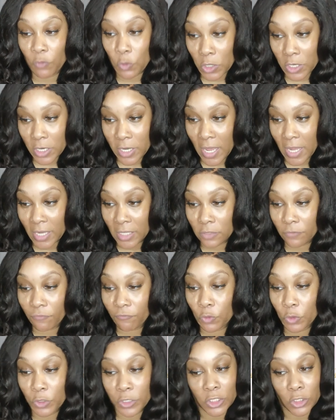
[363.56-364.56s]
four ninety
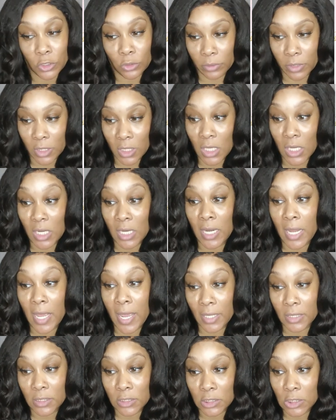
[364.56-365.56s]
forty three. It
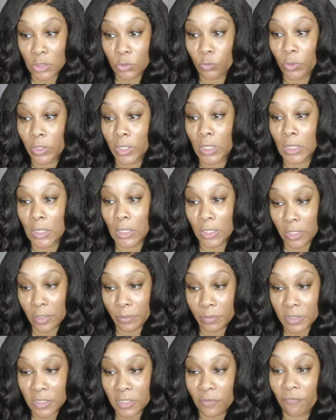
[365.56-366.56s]
actually went
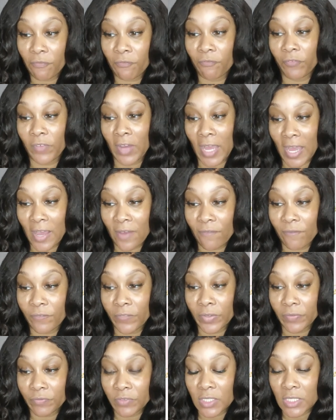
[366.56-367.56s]
up to five
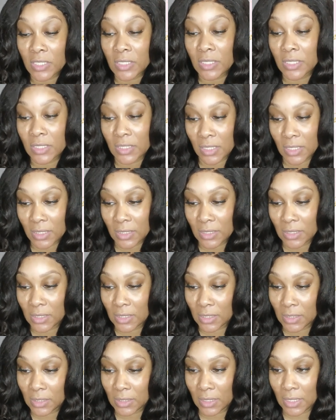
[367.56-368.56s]
fifty six
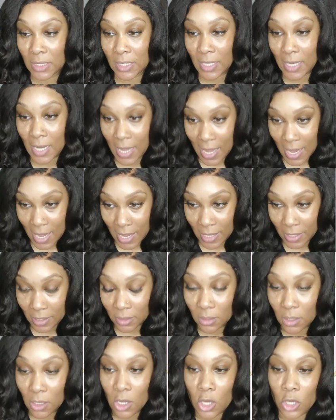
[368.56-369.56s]
sixty
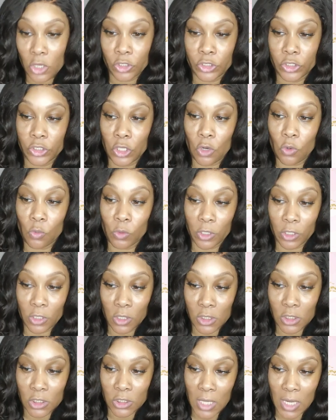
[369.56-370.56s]
nine. So we're
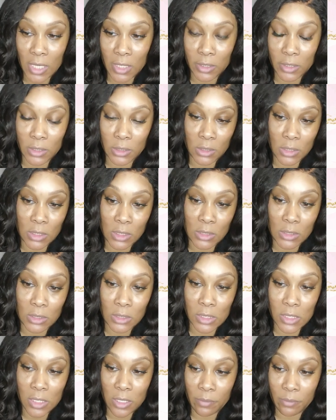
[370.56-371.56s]
going to try to get these
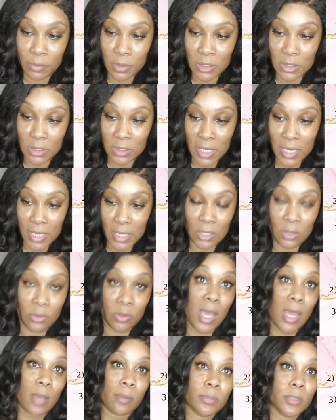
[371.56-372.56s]
numbers
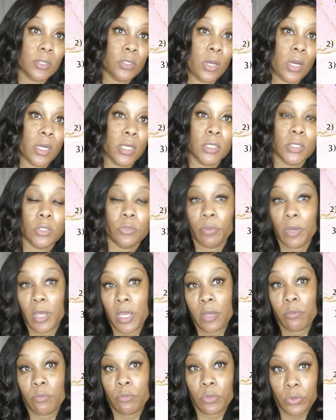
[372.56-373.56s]
down. I'm starting to
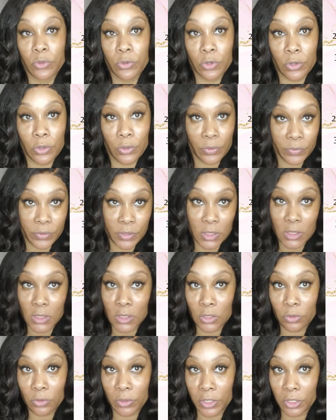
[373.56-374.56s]
pay more on
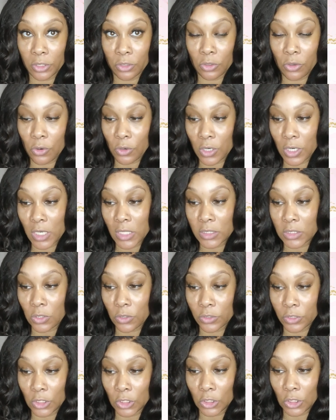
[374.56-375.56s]
these credit cards
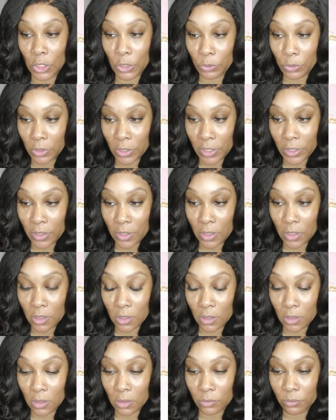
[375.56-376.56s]
on the lower
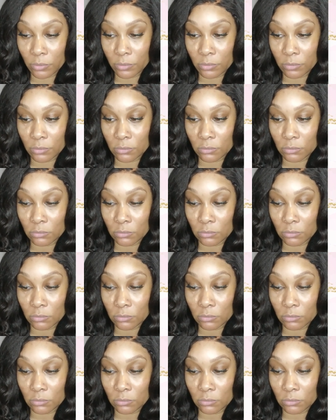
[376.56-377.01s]
um